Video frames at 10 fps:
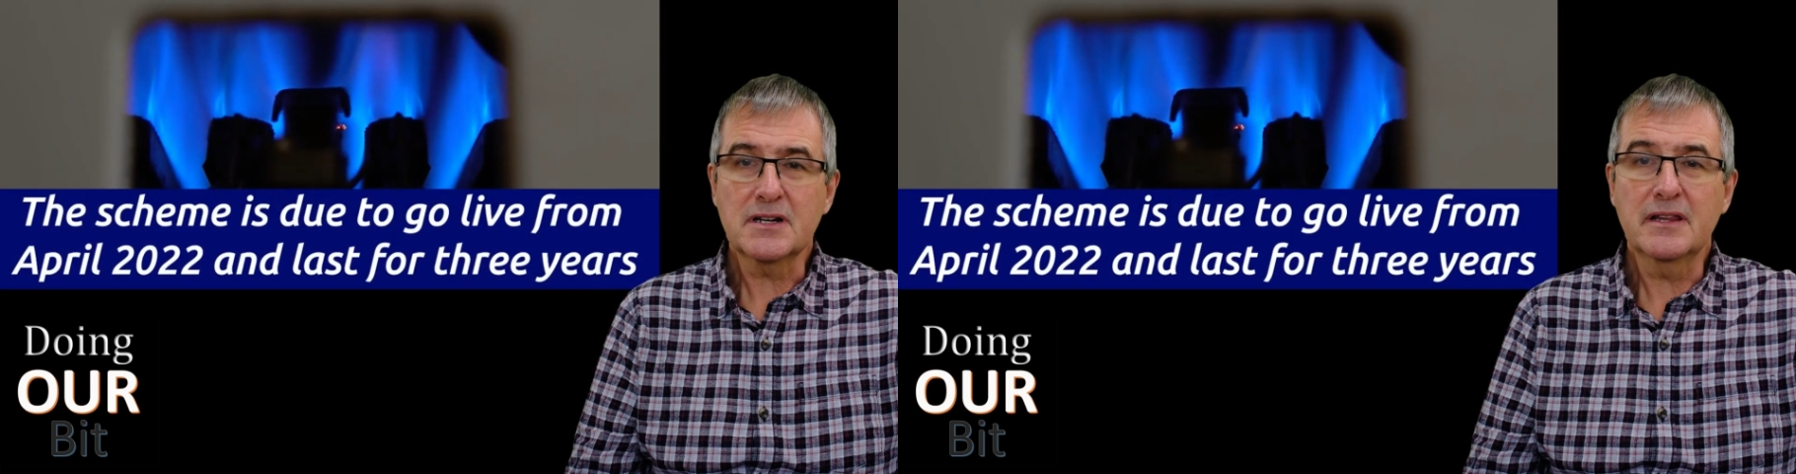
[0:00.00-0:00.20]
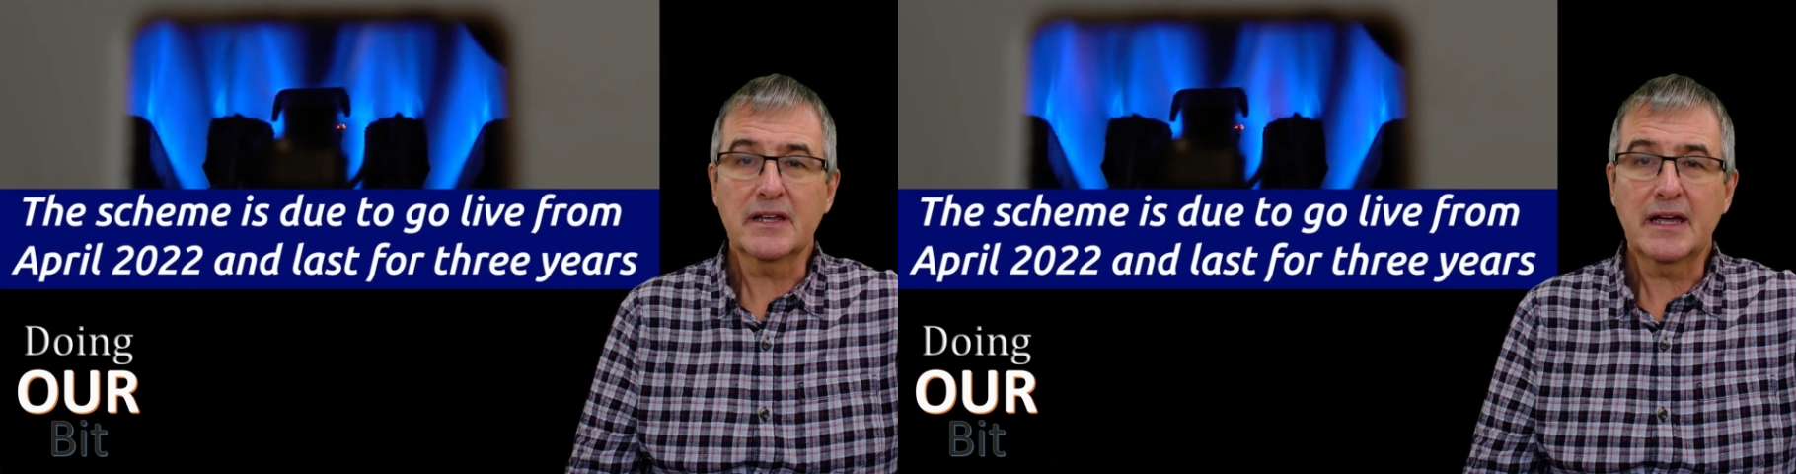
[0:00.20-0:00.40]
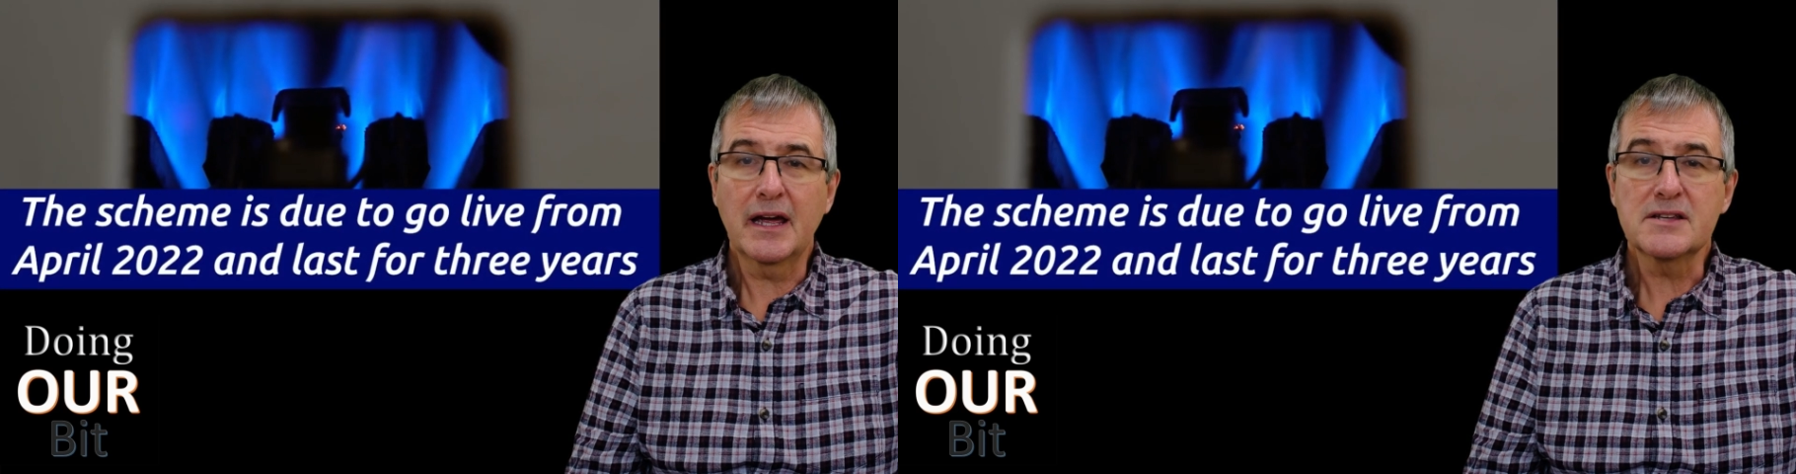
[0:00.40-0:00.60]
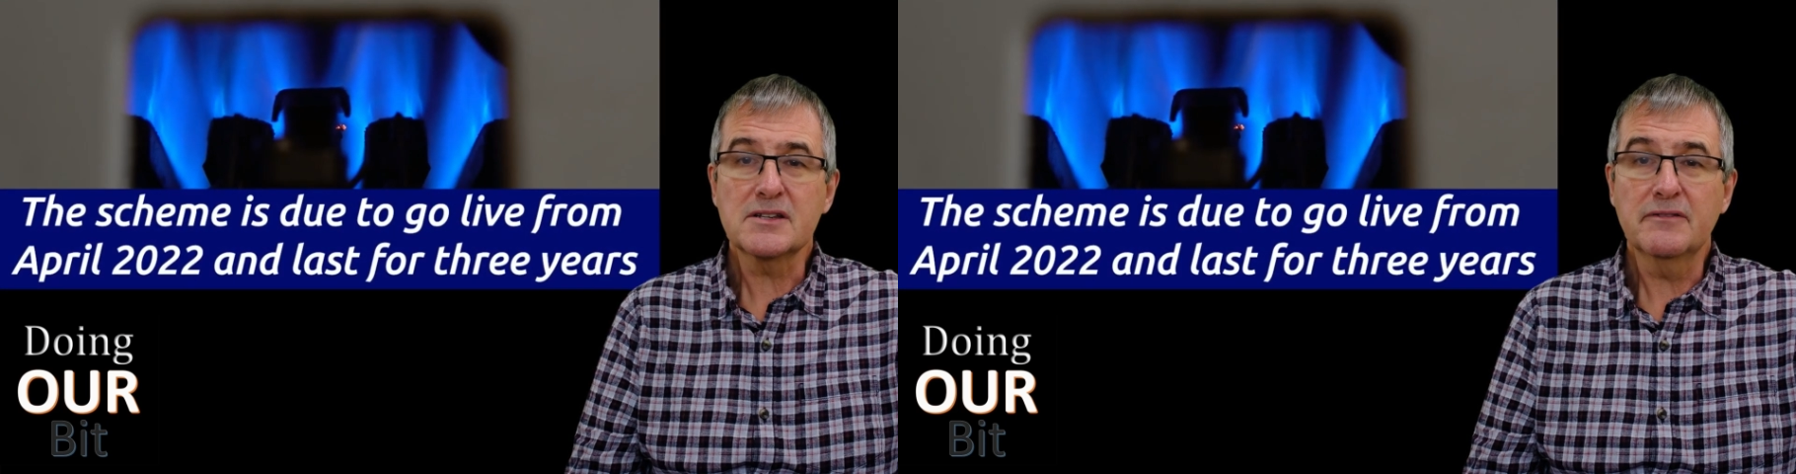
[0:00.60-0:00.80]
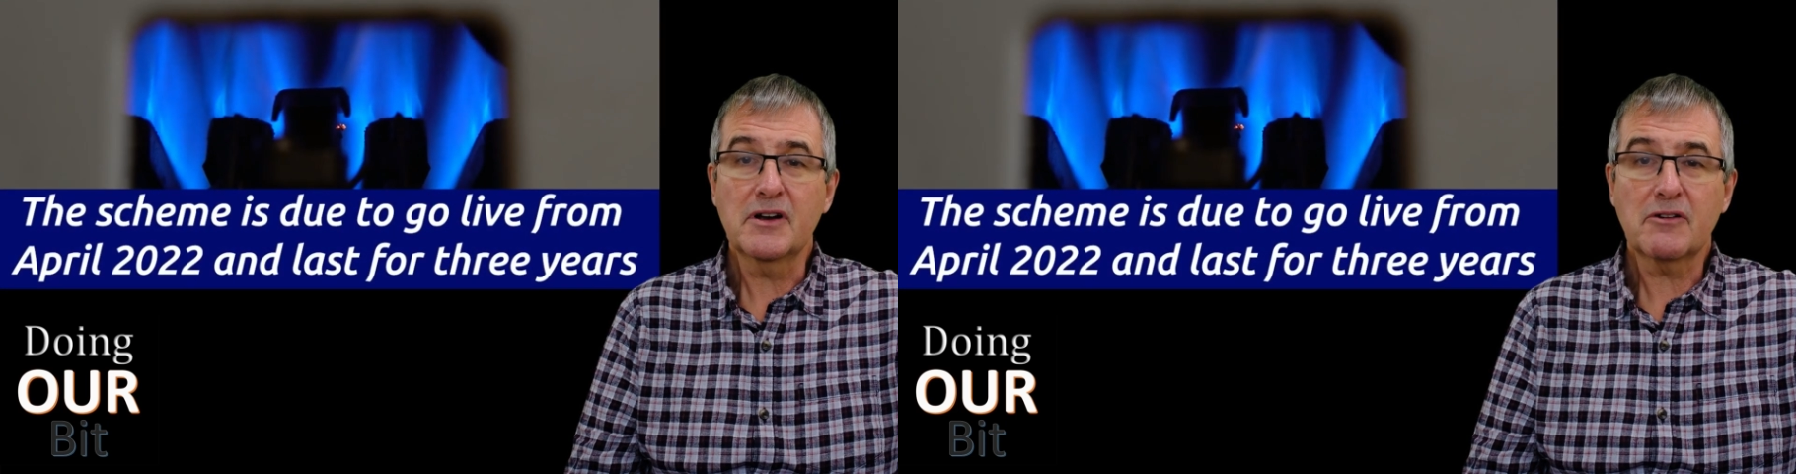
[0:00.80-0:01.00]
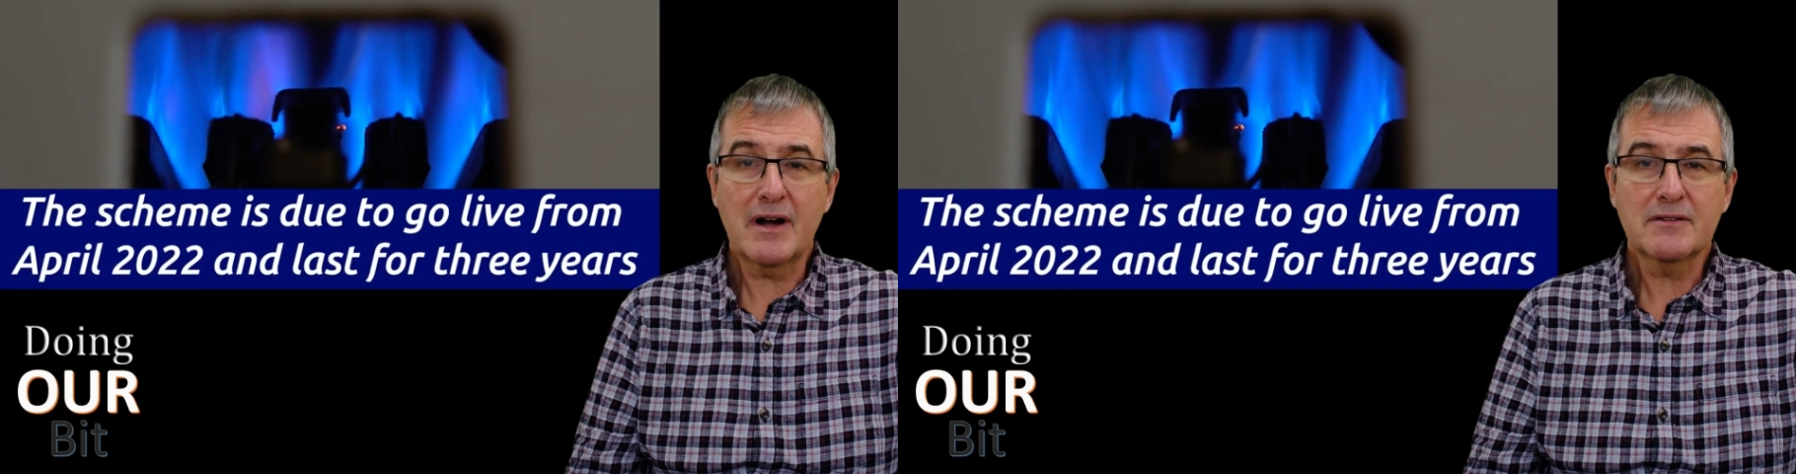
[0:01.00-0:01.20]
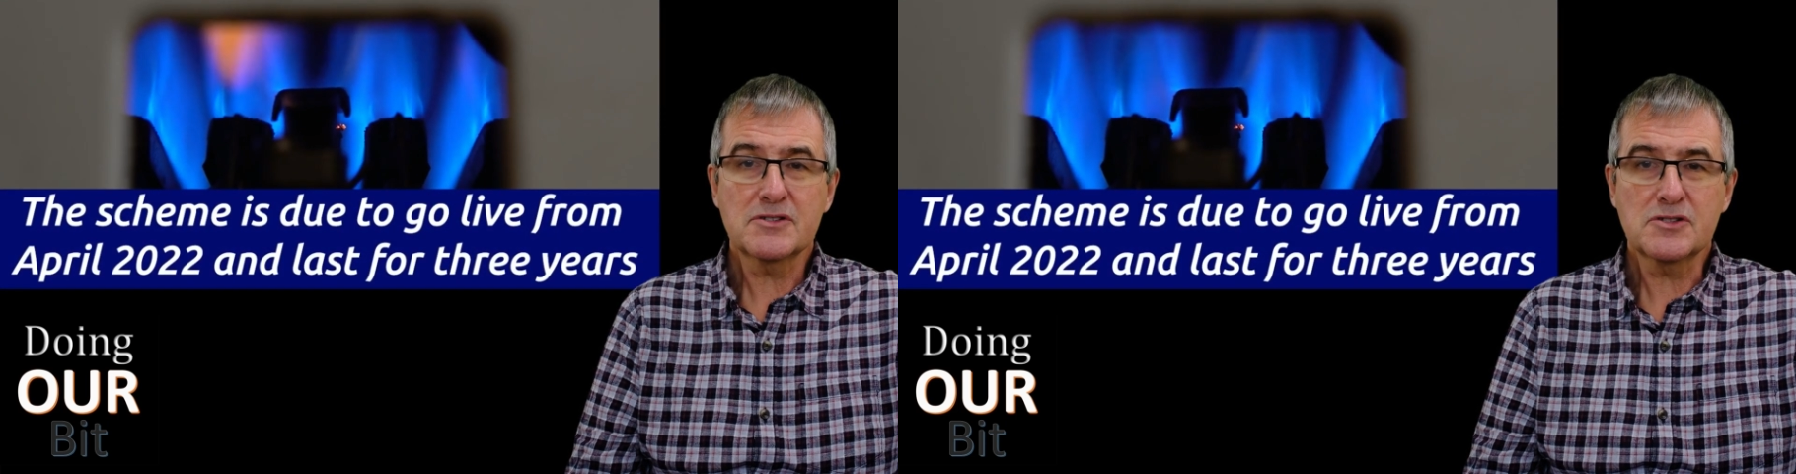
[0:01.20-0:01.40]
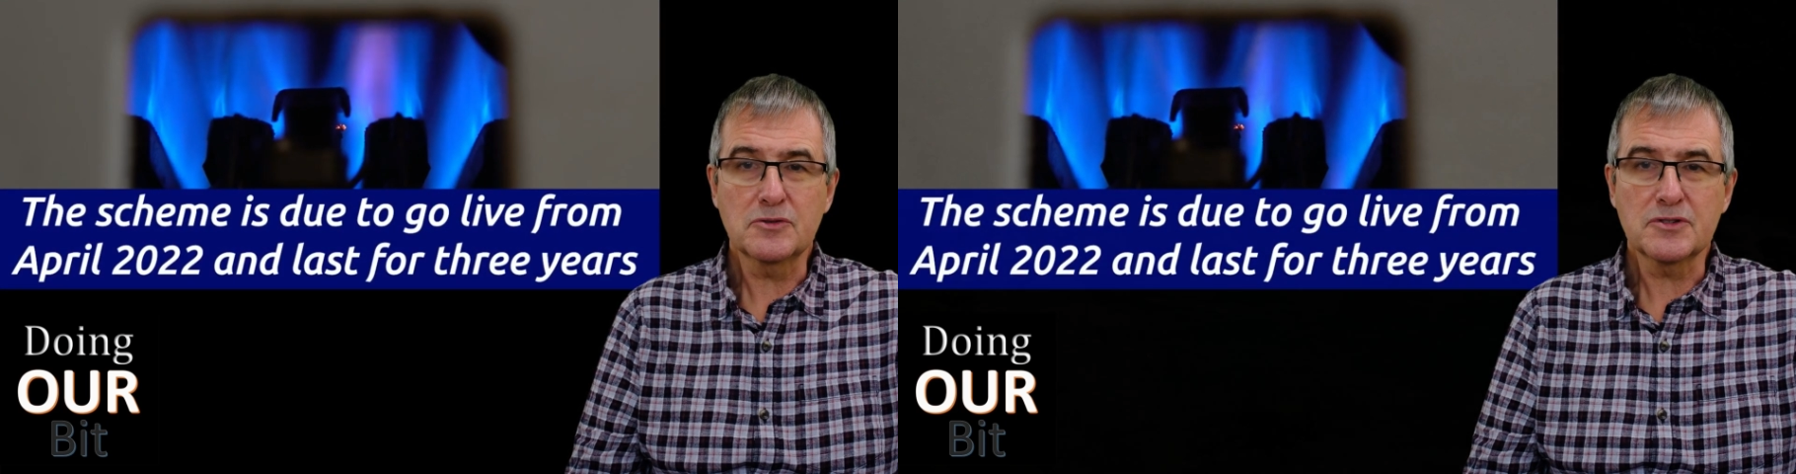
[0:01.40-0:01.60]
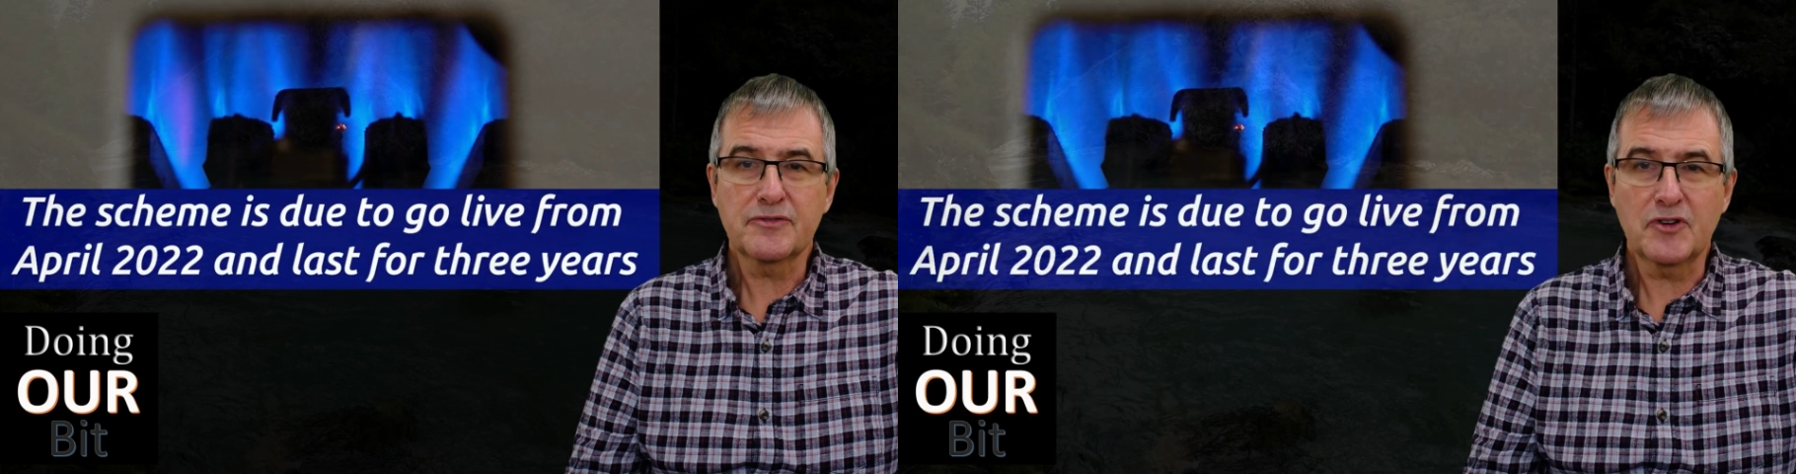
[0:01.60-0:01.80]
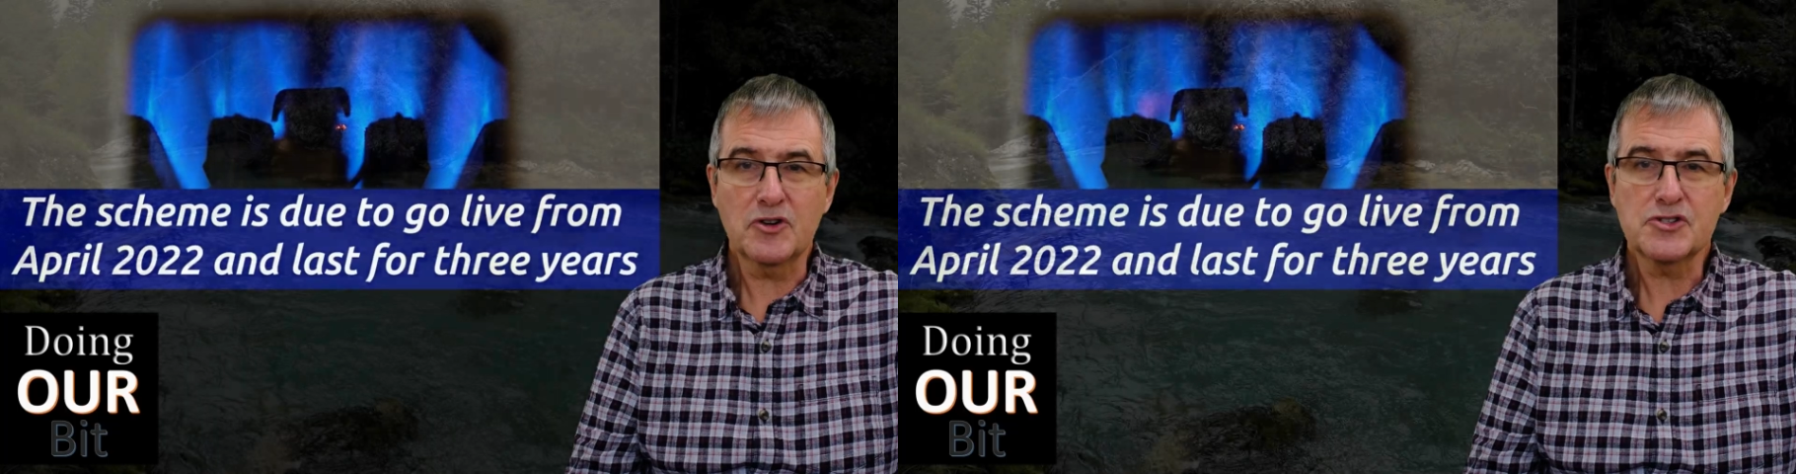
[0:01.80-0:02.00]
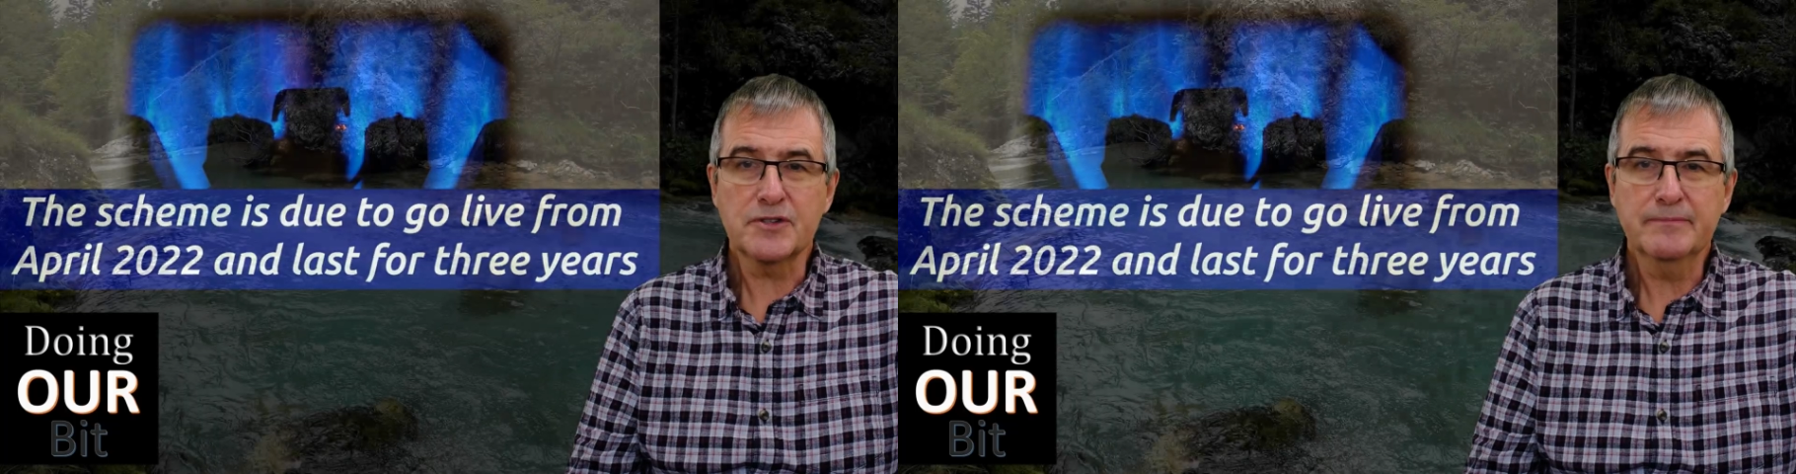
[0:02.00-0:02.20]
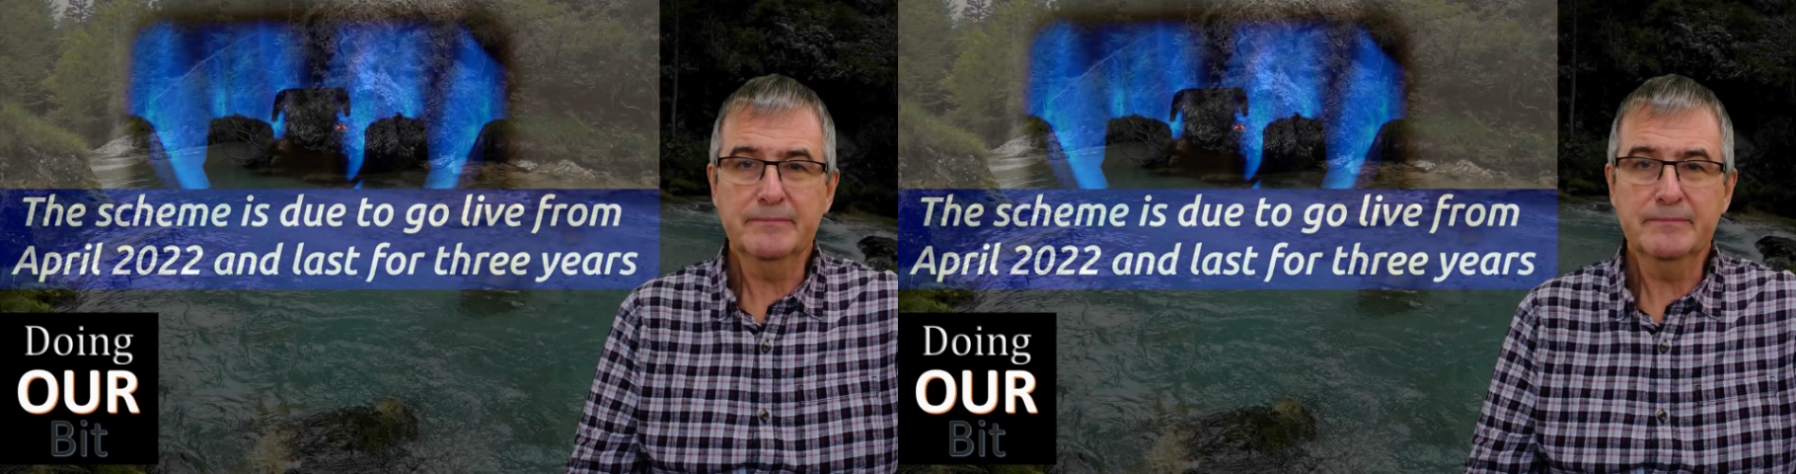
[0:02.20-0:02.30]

in the case of a ground source version.